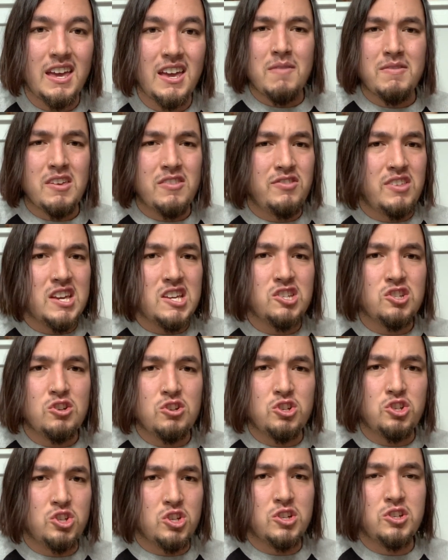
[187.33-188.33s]
And the things you
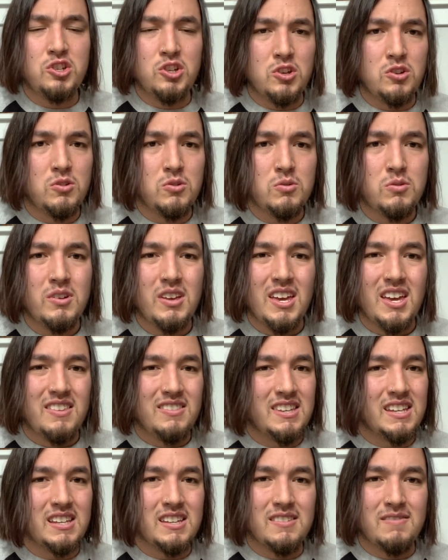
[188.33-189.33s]
should do
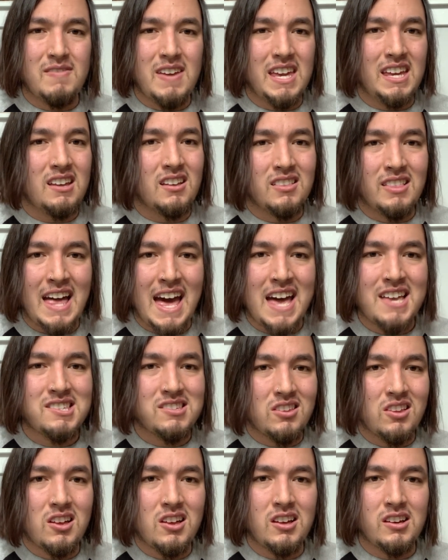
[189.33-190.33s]
to make it last
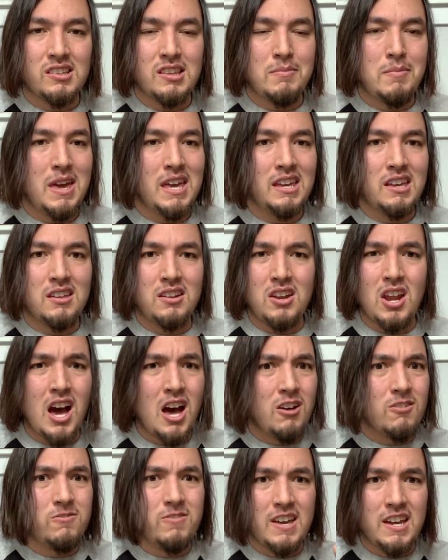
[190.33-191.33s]
long, to make it
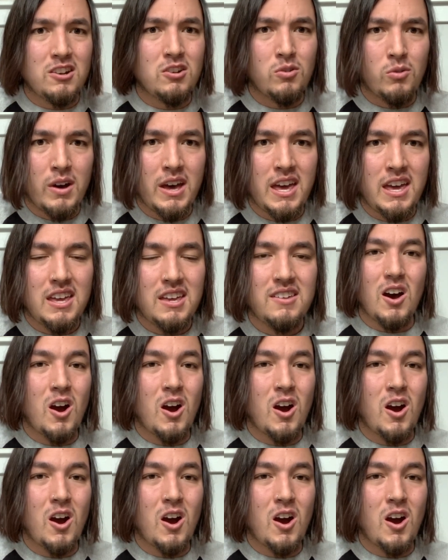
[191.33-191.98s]
not fade away,